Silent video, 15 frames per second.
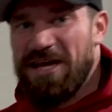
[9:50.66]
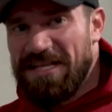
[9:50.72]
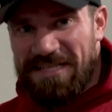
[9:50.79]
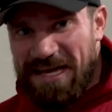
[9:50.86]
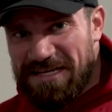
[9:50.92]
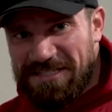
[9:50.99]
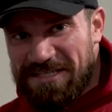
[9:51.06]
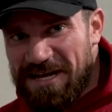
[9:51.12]
He
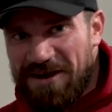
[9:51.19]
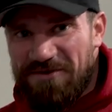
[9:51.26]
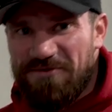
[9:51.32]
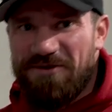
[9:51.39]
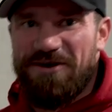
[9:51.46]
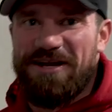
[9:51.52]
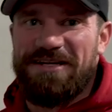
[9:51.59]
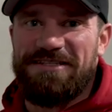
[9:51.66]
takes
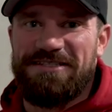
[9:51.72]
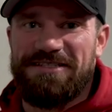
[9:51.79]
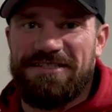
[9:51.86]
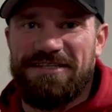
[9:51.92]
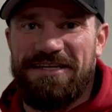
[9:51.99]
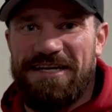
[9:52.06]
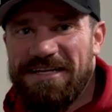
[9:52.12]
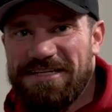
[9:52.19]
steroids.
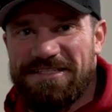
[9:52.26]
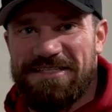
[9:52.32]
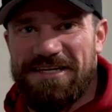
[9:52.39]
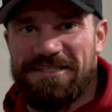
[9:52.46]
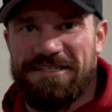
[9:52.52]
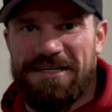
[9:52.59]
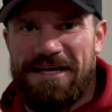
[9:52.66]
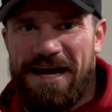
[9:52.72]
He does
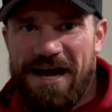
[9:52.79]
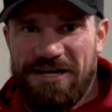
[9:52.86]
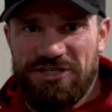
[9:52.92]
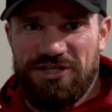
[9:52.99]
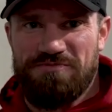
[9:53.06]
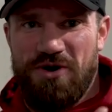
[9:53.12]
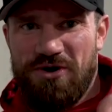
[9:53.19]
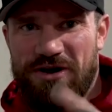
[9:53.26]
this. Yeah, I
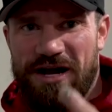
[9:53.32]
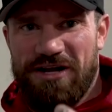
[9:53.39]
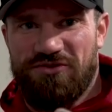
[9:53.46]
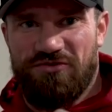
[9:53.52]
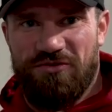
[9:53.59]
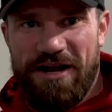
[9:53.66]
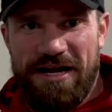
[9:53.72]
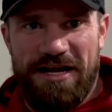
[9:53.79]
smoke, I
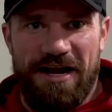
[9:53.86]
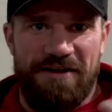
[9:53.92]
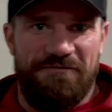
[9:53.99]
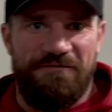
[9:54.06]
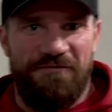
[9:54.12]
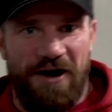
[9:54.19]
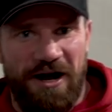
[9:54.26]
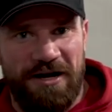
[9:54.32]
drink, I
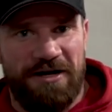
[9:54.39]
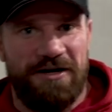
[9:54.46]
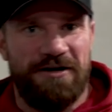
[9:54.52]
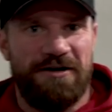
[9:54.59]
fuck.